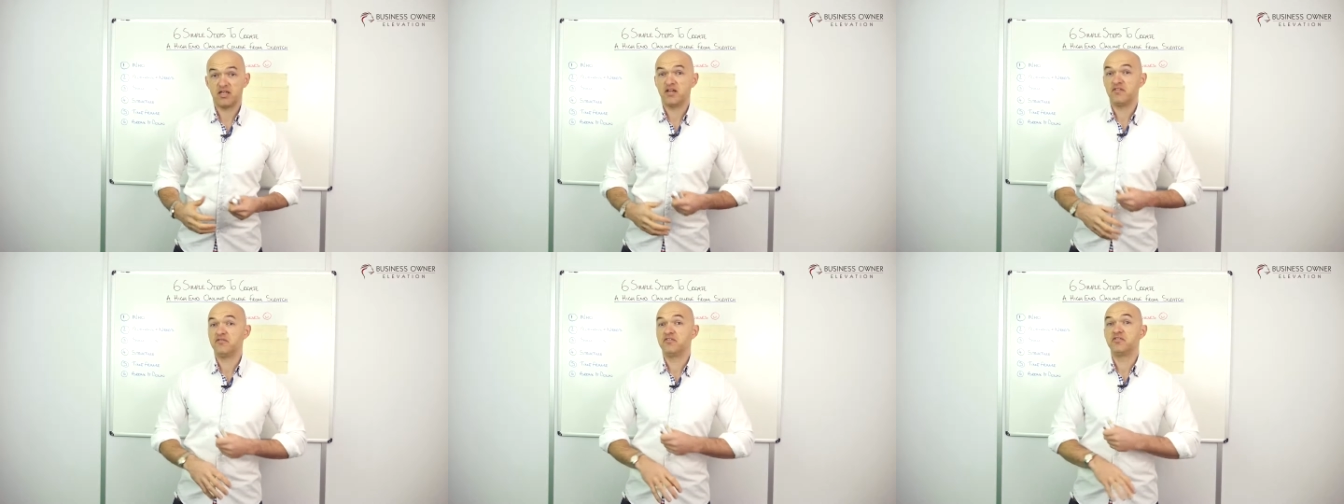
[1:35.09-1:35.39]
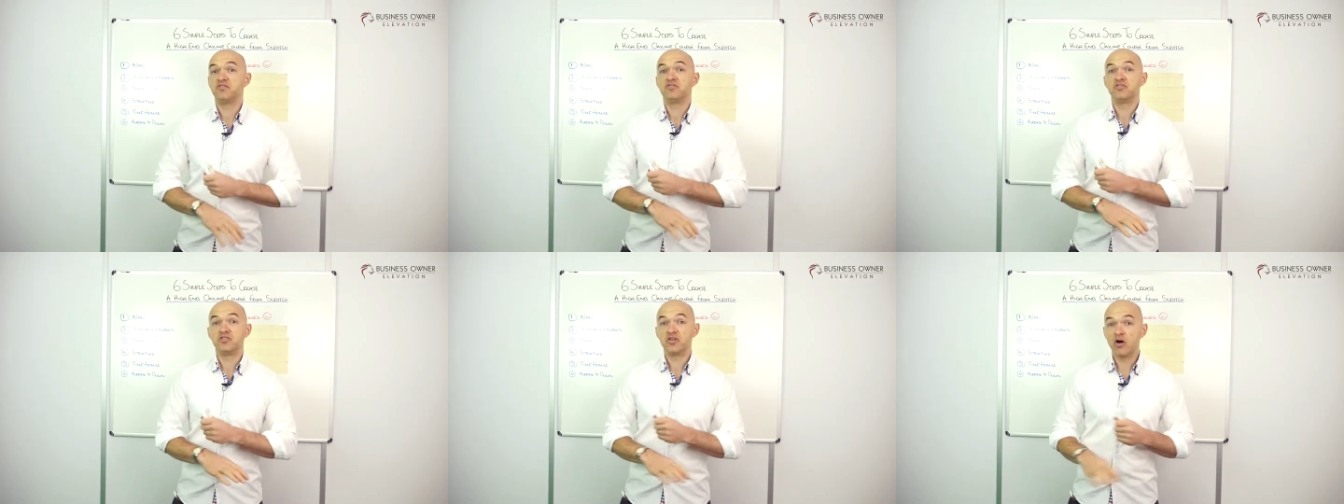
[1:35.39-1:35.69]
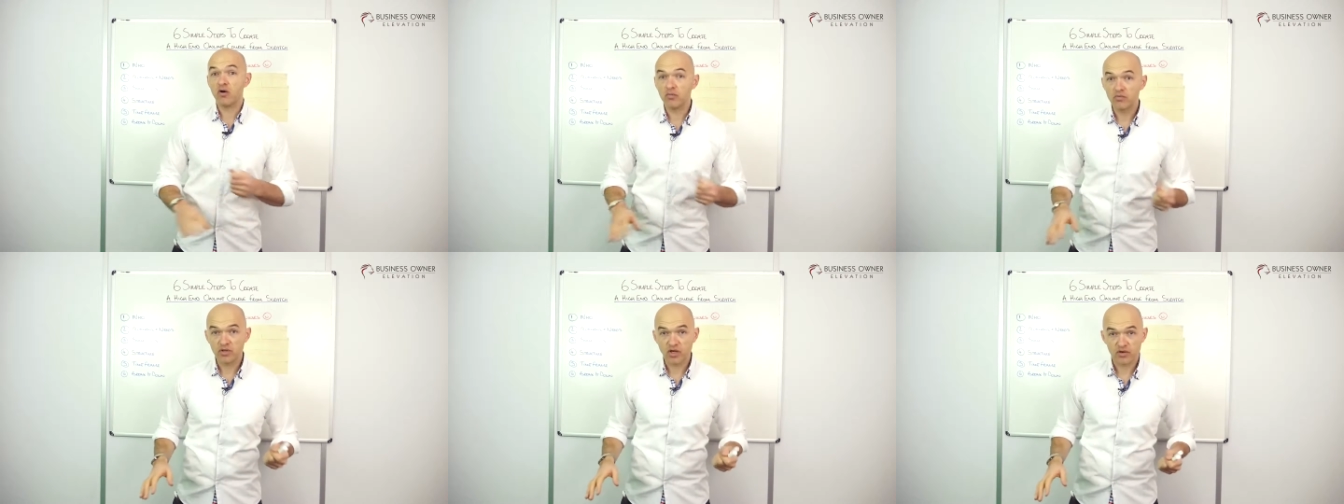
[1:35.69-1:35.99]
if you
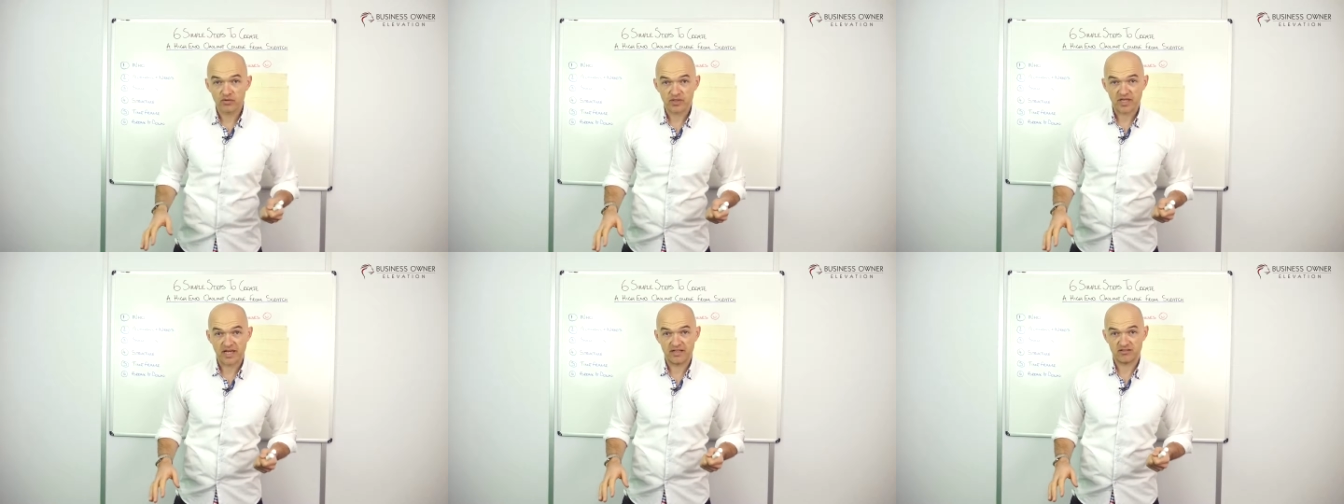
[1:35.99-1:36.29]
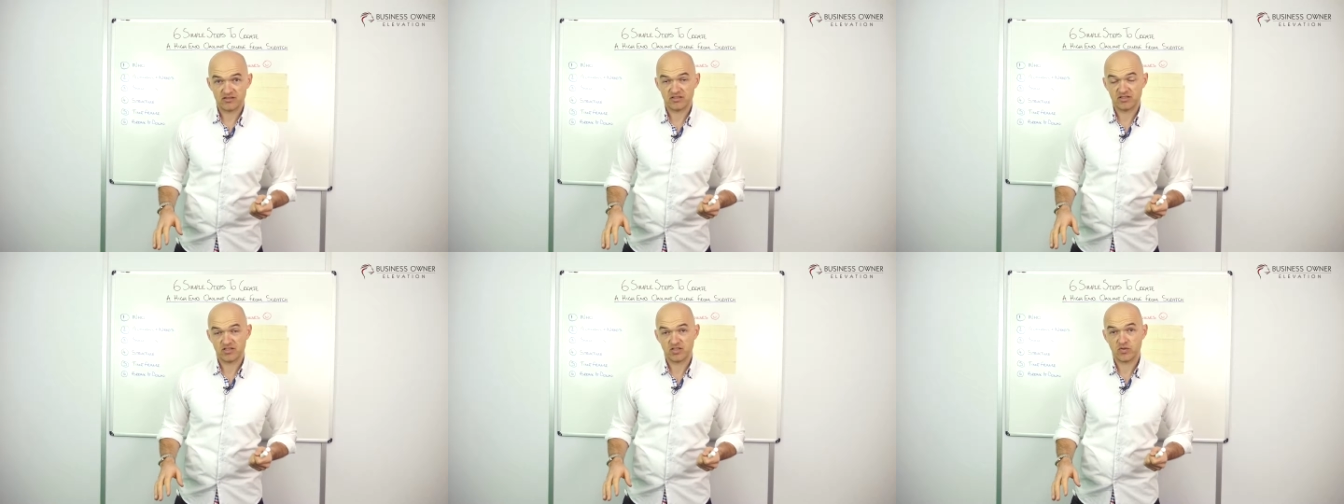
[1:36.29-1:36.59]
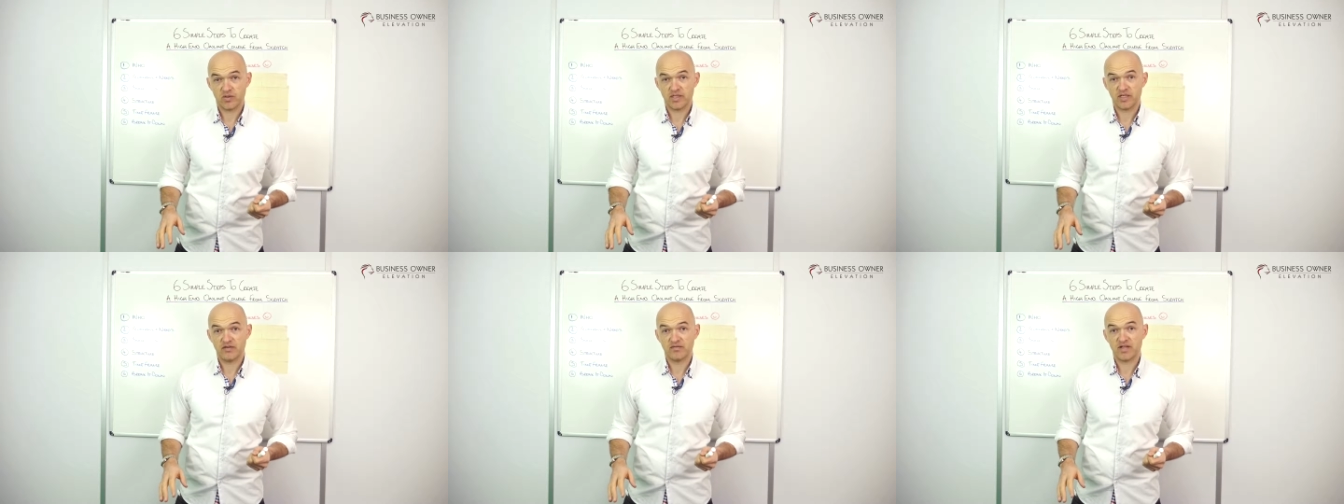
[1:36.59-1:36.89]
don't know the answers
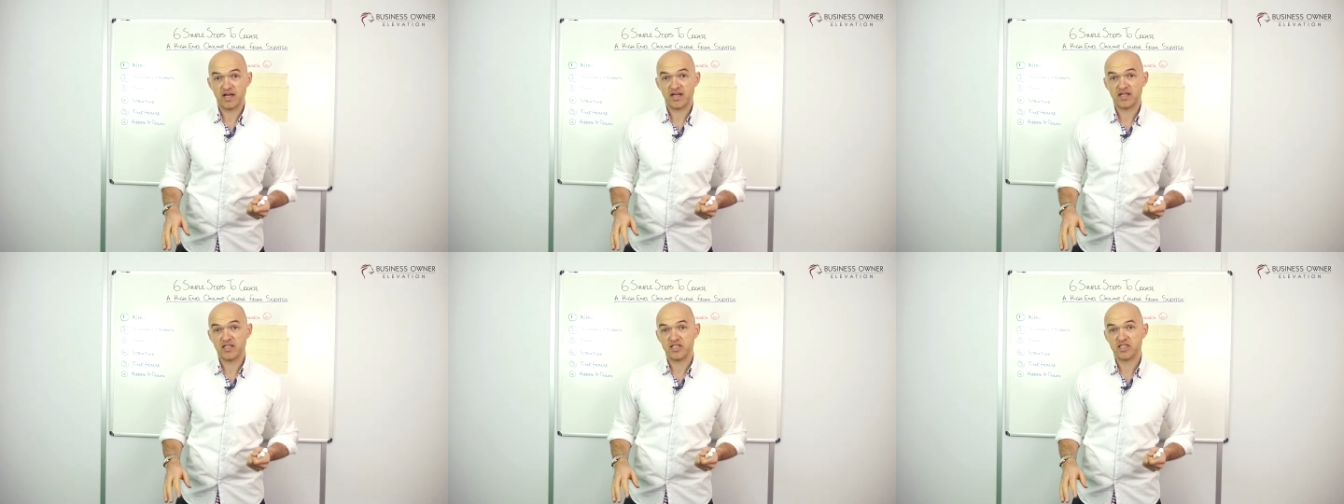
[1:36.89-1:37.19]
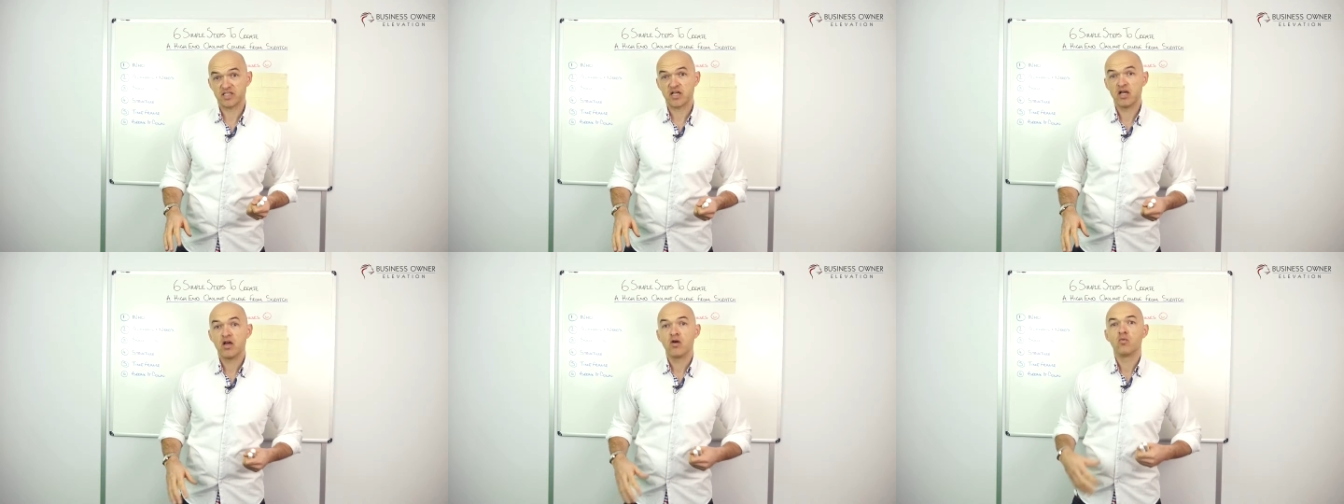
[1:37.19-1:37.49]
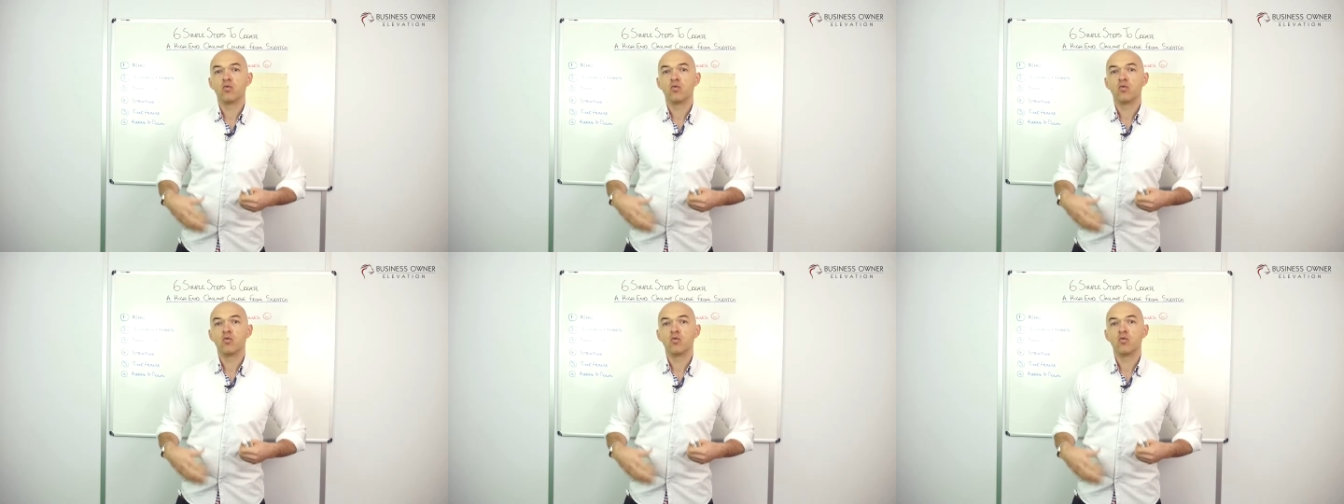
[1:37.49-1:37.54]
to any of that, is,